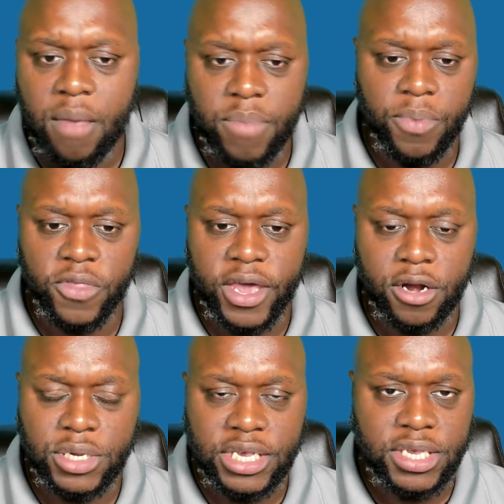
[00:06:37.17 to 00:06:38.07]
People that are
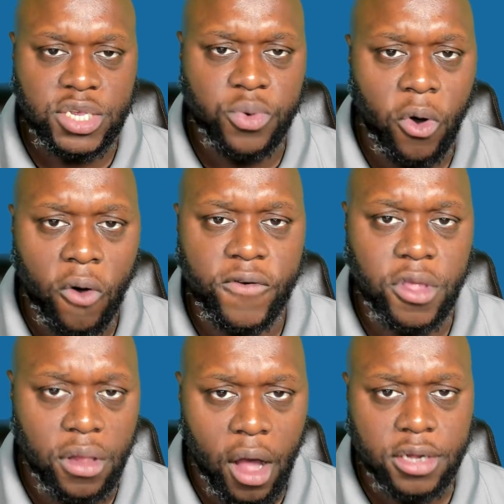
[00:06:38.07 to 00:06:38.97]
successful over
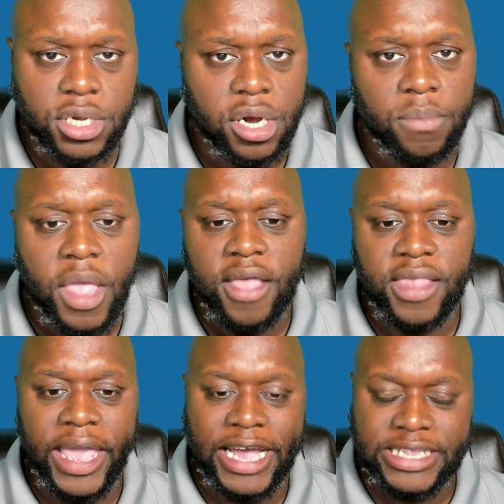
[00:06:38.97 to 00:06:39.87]
the long term,
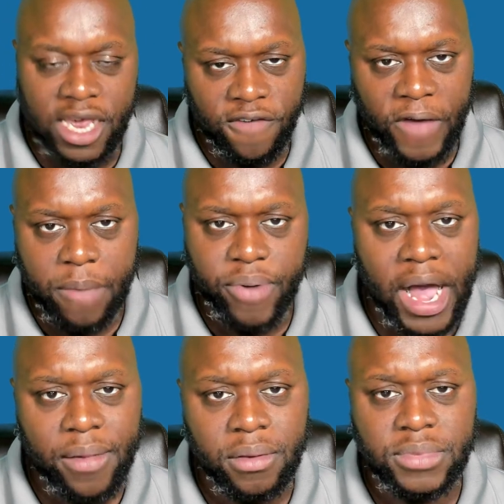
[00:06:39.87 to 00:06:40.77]
they identify
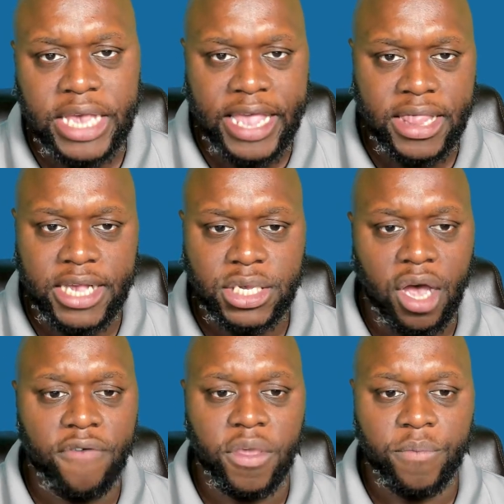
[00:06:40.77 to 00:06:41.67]
problems and they
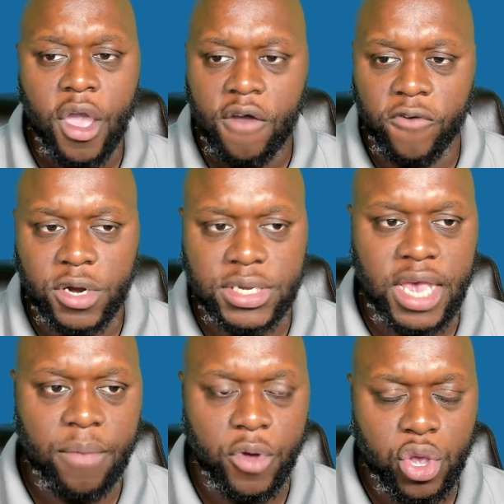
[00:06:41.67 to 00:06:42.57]
solve them. For
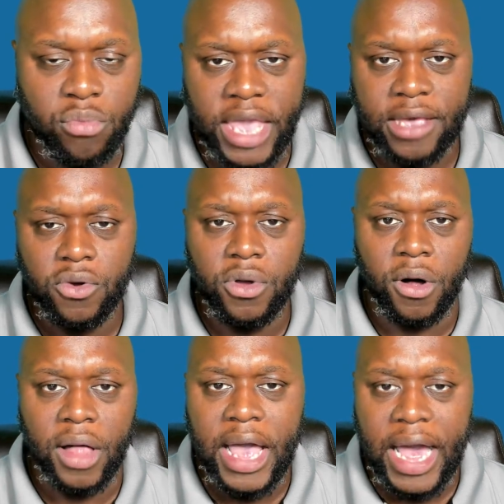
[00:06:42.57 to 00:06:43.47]
example, you may
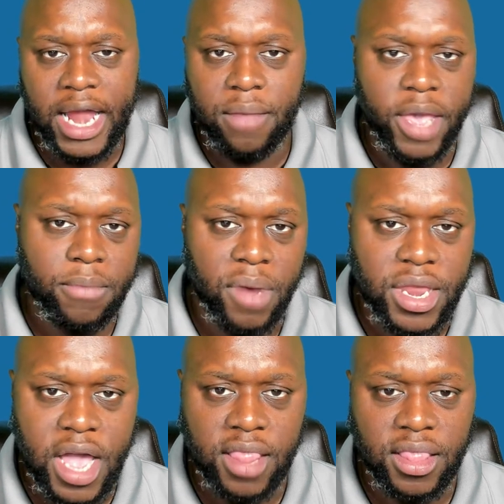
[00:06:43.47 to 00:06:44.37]
Google how to make
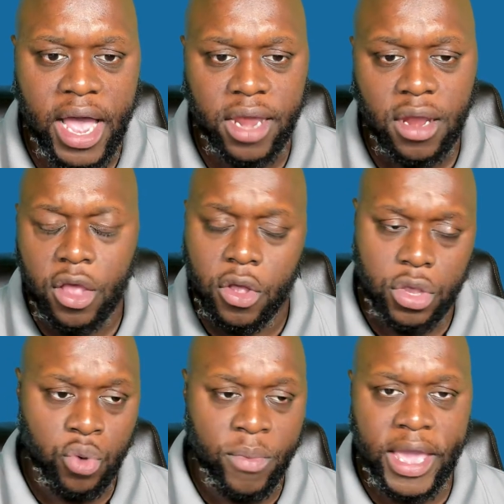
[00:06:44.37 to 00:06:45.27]
money online
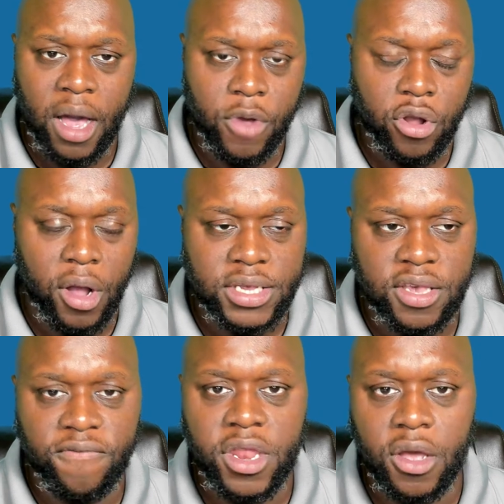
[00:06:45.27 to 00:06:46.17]
you may come across a
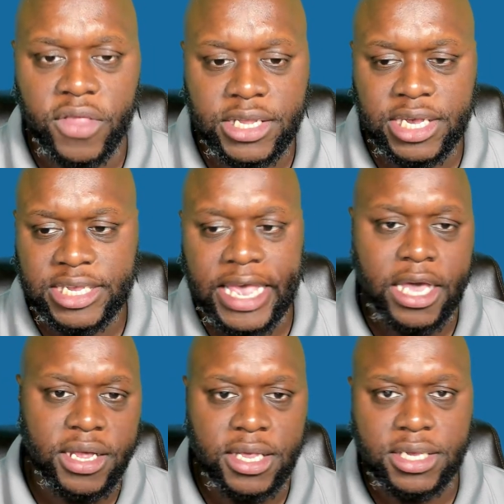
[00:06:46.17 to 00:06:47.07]
video that says, hey,
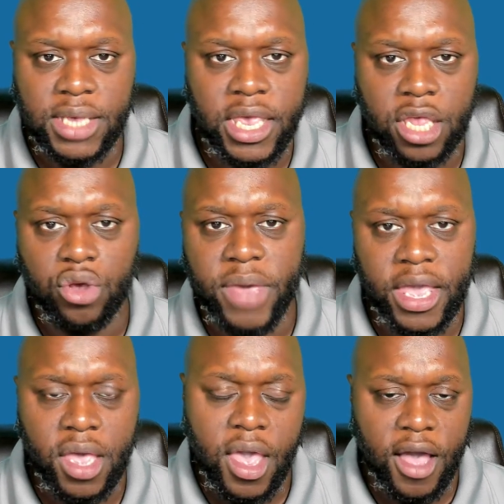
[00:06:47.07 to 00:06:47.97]
click this link and you'll
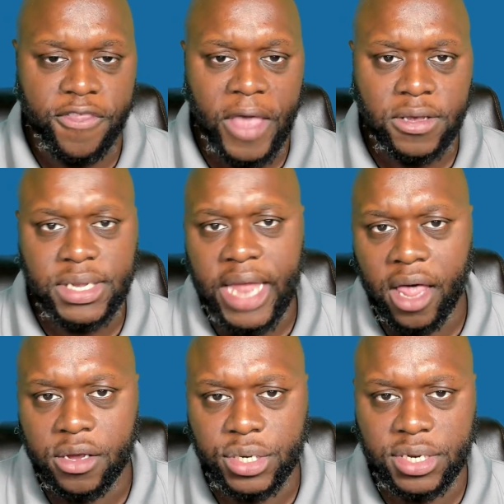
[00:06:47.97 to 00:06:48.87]
make
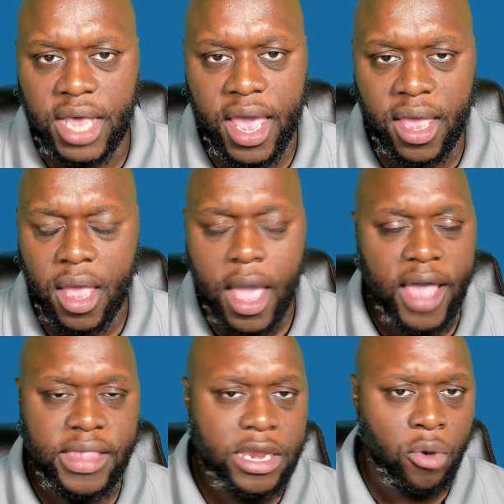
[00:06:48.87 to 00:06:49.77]
$1,000 a day,
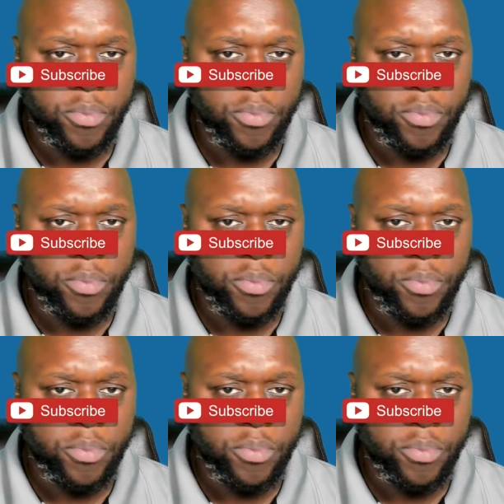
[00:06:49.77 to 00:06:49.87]
and they don't